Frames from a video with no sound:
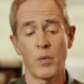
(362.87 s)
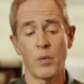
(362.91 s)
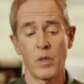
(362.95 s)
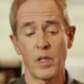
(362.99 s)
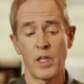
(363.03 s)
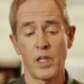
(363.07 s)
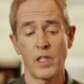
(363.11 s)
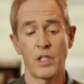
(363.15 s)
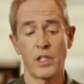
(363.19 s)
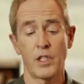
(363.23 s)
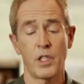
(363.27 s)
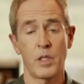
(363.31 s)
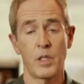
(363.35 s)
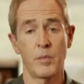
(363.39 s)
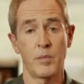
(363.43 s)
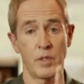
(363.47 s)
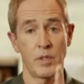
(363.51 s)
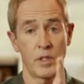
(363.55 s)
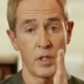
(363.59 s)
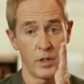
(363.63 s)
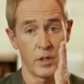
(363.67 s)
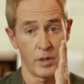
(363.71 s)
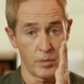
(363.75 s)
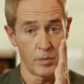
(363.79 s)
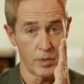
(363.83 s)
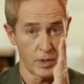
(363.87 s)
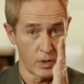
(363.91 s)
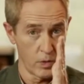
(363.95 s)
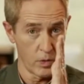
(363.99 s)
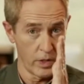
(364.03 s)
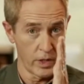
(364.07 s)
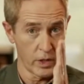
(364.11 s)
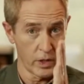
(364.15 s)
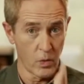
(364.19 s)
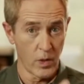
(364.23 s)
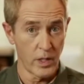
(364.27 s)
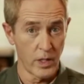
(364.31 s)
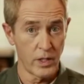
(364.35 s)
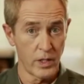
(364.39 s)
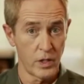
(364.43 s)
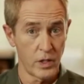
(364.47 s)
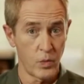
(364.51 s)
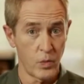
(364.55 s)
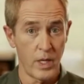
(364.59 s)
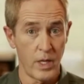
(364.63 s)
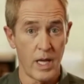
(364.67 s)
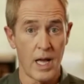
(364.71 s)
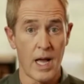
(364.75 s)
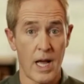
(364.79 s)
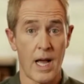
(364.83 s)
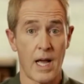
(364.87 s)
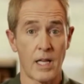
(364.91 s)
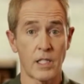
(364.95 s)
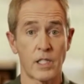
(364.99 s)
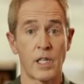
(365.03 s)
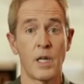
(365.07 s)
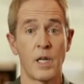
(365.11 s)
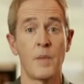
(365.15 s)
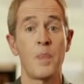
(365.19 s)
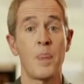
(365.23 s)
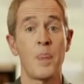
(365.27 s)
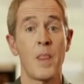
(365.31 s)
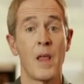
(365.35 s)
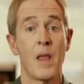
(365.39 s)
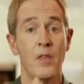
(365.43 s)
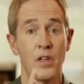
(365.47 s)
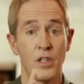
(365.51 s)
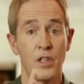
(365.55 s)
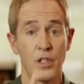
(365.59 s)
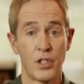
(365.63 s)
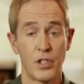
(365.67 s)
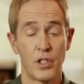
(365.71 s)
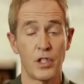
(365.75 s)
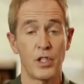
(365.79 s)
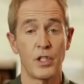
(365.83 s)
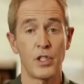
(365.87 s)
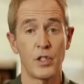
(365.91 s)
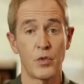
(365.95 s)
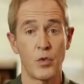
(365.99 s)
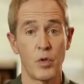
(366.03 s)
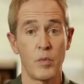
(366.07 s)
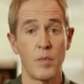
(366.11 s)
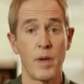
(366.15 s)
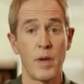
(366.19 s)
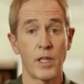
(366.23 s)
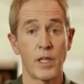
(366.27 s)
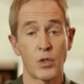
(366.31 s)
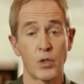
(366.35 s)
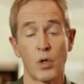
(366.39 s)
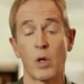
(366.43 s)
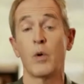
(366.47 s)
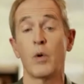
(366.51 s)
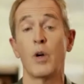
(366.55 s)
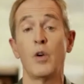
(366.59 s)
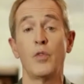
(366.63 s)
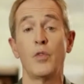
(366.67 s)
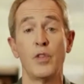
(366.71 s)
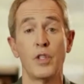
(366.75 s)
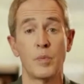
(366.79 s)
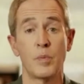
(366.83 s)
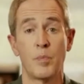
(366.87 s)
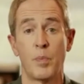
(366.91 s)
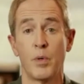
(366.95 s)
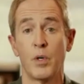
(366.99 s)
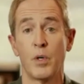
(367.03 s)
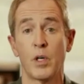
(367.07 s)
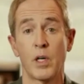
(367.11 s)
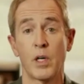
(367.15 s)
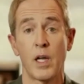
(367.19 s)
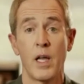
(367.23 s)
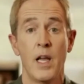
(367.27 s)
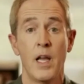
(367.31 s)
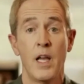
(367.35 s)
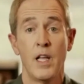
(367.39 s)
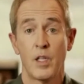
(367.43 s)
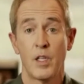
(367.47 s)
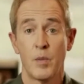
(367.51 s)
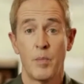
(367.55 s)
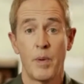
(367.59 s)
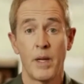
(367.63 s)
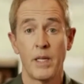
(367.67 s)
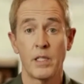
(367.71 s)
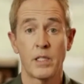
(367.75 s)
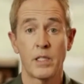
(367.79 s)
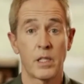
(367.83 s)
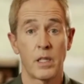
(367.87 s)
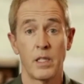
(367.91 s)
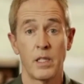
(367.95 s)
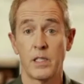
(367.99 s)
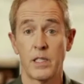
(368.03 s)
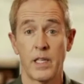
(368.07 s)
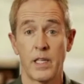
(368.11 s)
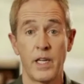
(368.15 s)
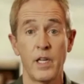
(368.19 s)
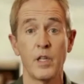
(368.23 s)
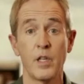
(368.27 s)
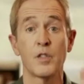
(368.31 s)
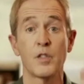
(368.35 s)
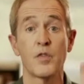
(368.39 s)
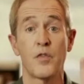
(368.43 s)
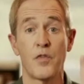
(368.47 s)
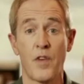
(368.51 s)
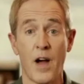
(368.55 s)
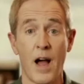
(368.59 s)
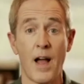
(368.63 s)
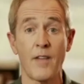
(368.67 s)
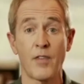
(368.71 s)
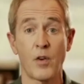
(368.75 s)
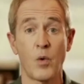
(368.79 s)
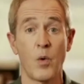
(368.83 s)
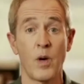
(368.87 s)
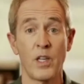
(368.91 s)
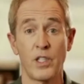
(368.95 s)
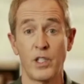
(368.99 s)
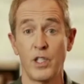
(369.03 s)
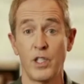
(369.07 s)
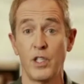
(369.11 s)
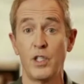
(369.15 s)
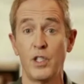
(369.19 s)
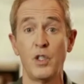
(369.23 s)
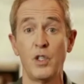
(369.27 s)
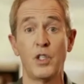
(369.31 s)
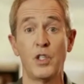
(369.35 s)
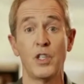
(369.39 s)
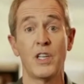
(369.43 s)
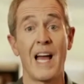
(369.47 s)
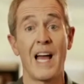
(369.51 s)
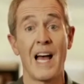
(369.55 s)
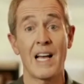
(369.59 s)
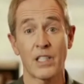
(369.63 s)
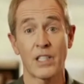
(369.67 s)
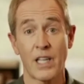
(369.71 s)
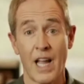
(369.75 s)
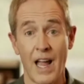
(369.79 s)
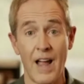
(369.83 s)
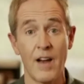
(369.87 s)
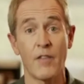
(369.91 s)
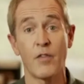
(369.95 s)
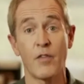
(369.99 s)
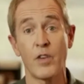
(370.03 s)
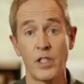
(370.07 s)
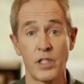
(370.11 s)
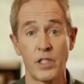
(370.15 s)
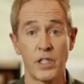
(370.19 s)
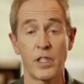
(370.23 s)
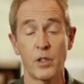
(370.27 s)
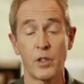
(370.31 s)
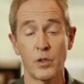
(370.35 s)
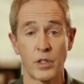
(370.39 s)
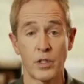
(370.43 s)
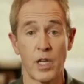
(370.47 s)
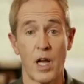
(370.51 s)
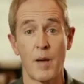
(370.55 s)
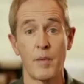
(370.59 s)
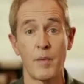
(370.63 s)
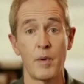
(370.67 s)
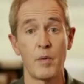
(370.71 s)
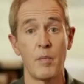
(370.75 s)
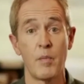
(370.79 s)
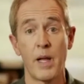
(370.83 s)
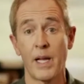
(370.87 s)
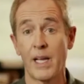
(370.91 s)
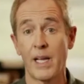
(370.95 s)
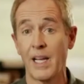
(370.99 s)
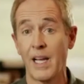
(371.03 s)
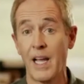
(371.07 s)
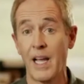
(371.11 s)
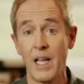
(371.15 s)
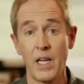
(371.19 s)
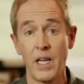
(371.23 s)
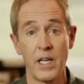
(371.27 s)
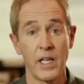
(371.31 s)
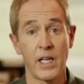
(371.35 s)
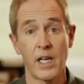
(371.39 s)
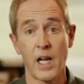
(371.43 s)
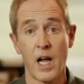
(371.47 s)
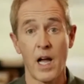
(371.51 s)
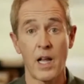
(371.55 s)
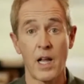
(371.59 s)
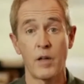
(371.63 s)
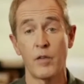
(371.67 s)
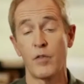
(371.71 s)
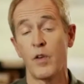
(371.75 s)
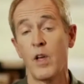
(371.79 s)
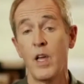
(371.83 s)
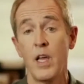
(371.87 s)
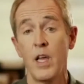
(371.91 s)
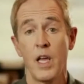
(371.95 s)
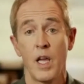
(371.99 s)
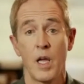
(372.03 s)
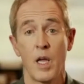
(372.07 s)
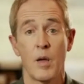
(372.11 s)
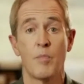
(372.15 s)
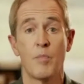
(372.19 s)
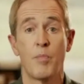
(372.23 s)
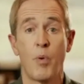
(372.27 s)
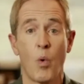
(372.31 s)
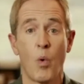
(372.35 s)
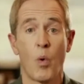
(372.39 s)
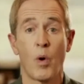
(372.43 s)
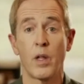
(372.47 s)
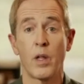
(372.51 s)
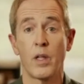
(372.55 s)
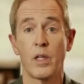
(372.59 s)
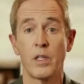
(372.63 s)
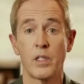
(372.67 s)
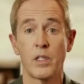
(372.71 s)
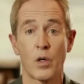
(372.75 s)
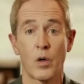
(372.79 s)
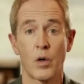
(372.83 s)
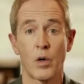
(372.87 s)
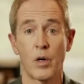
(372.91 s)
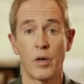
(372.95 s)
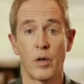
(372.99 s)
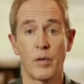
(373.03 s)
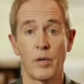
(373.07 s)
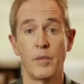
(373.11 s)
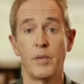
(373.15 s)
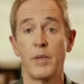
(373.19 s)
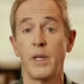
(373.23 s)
relationship between the questions we ask and the decisions we make. So I wrote this book to basically say, here's 5 questions you should ask every single time you're making any kind of important or,